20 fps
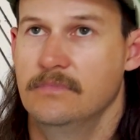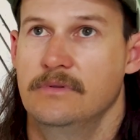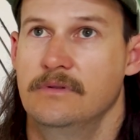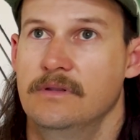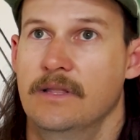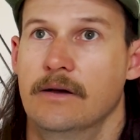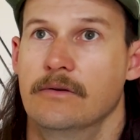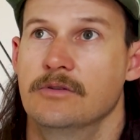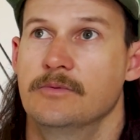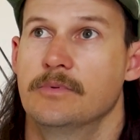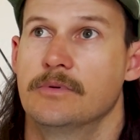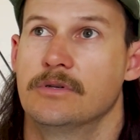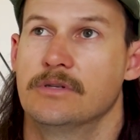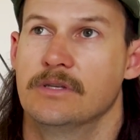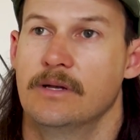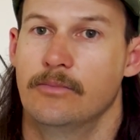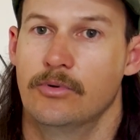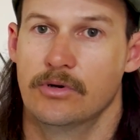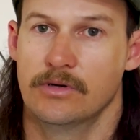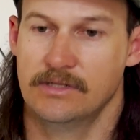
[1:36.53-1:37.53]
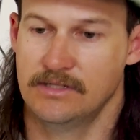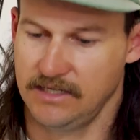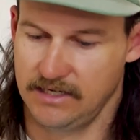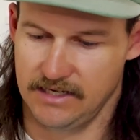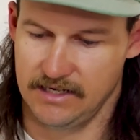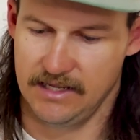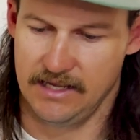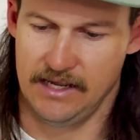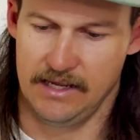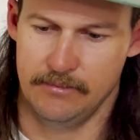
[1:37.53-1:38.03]
that was because I bought it
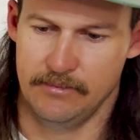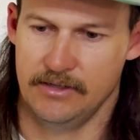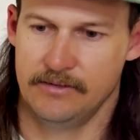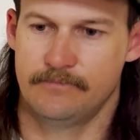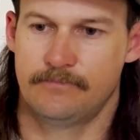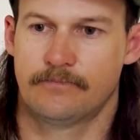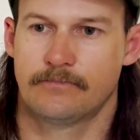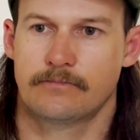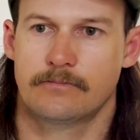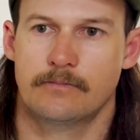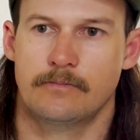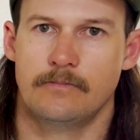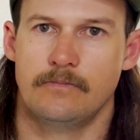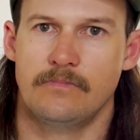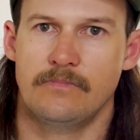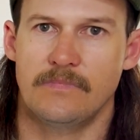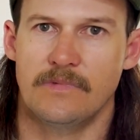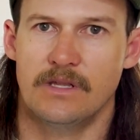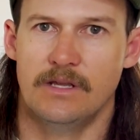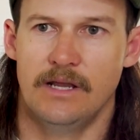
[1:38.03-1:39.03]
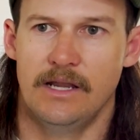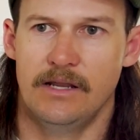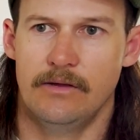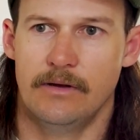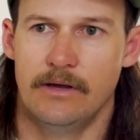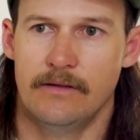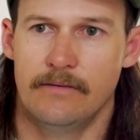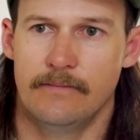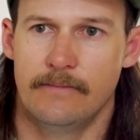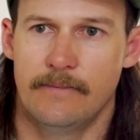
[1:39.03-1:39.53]
second hand. But anyway,
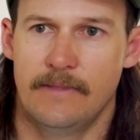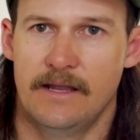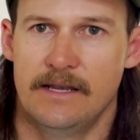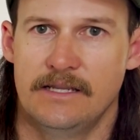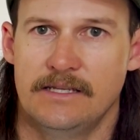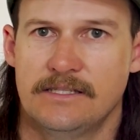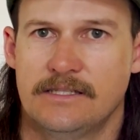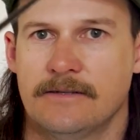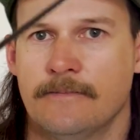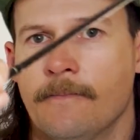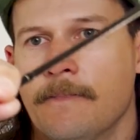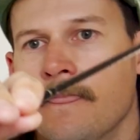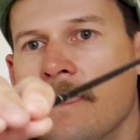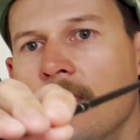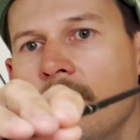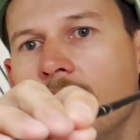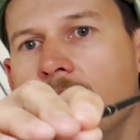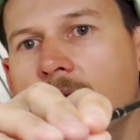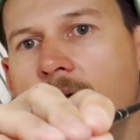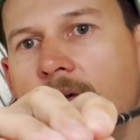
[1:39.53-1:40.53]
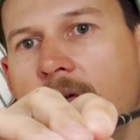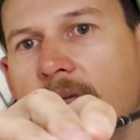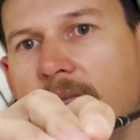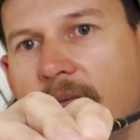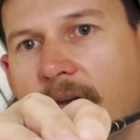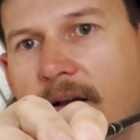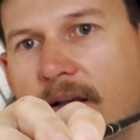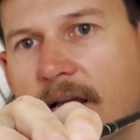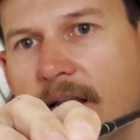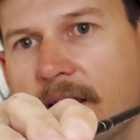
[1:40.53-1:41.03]
that is
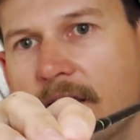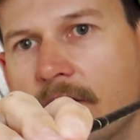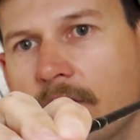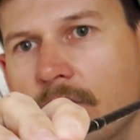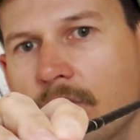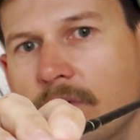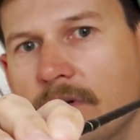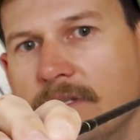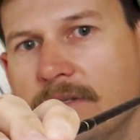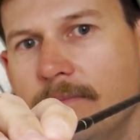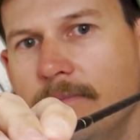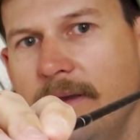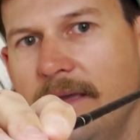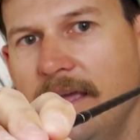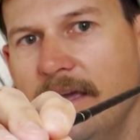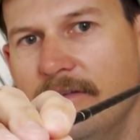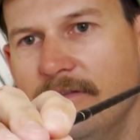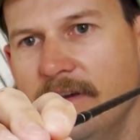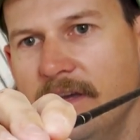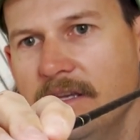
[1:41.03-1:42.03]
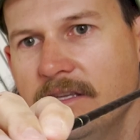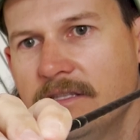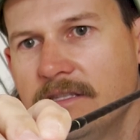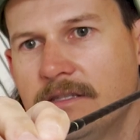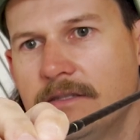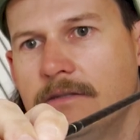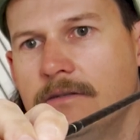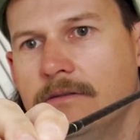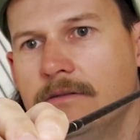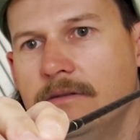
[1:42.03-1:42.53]
Calcutta Conquest
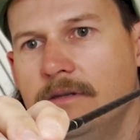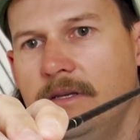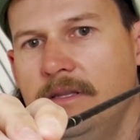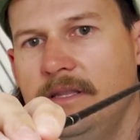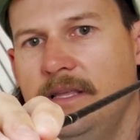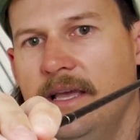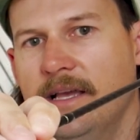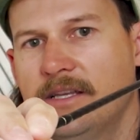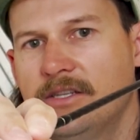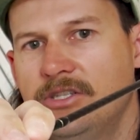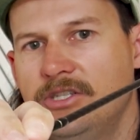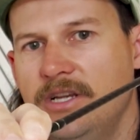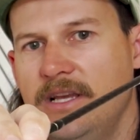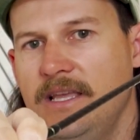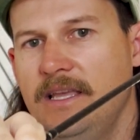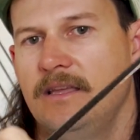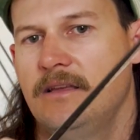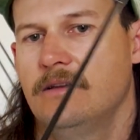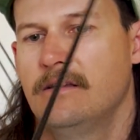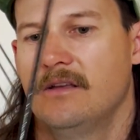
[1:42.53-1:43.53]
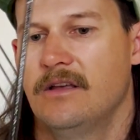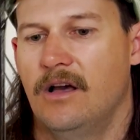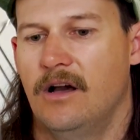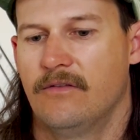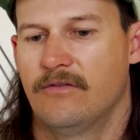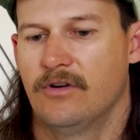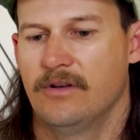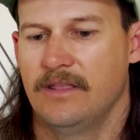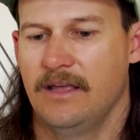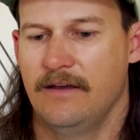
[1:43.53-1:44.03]
BFS in the XG. I've
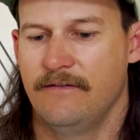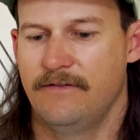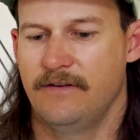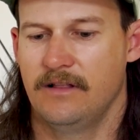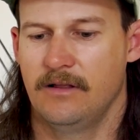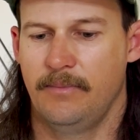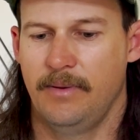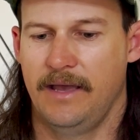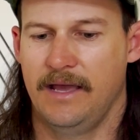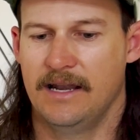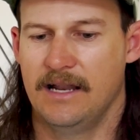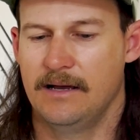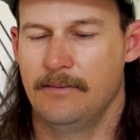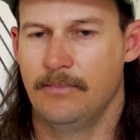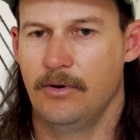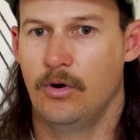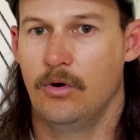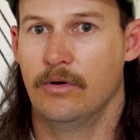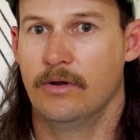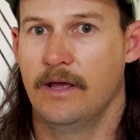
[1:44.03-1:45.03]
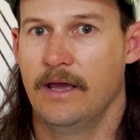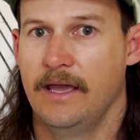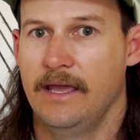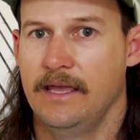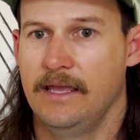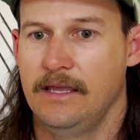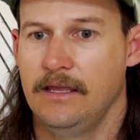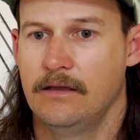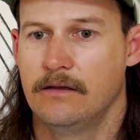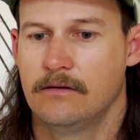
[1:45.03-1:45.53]
got that fella paired up on
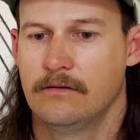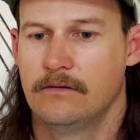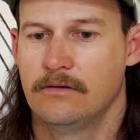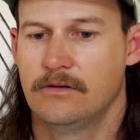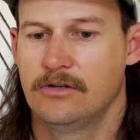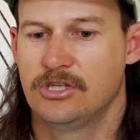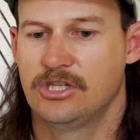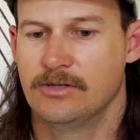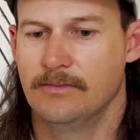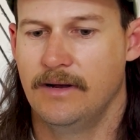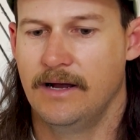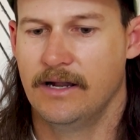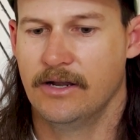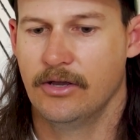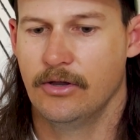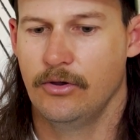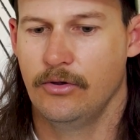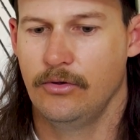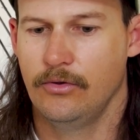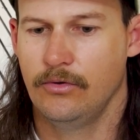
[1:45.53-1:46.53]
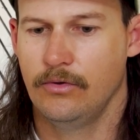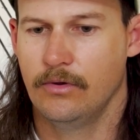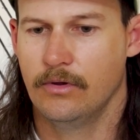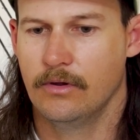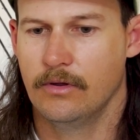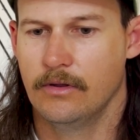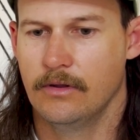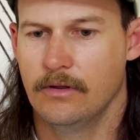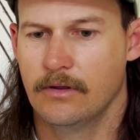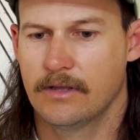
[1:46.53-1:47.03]
a Shimano
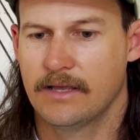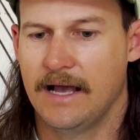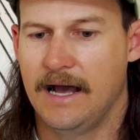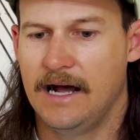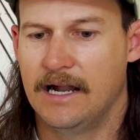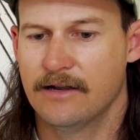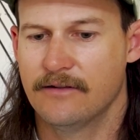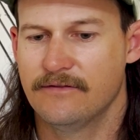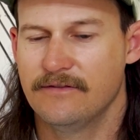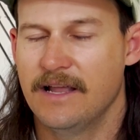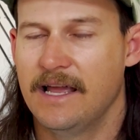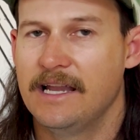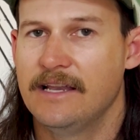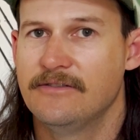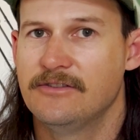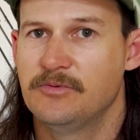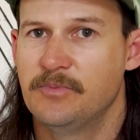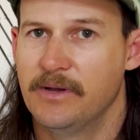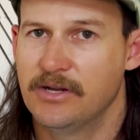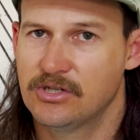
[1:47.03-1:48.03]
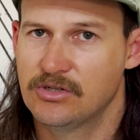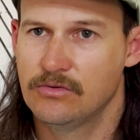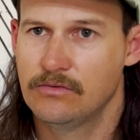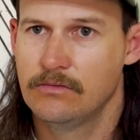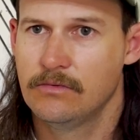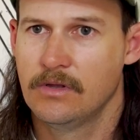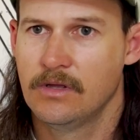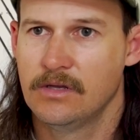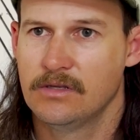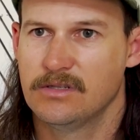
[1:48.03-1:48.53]
Cardiff Native Special.
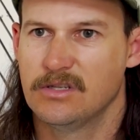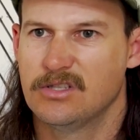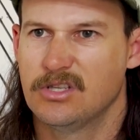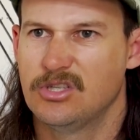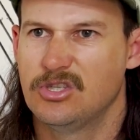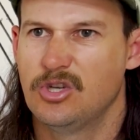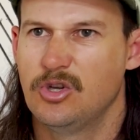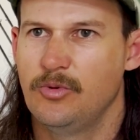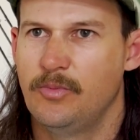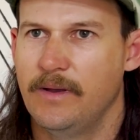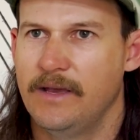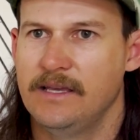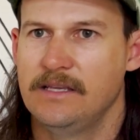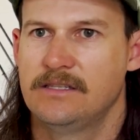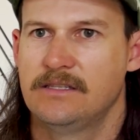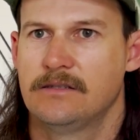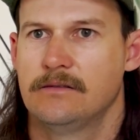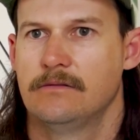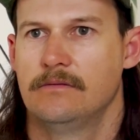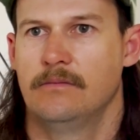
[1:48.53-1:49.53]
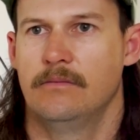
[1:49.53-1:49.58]
So it's a two-piece,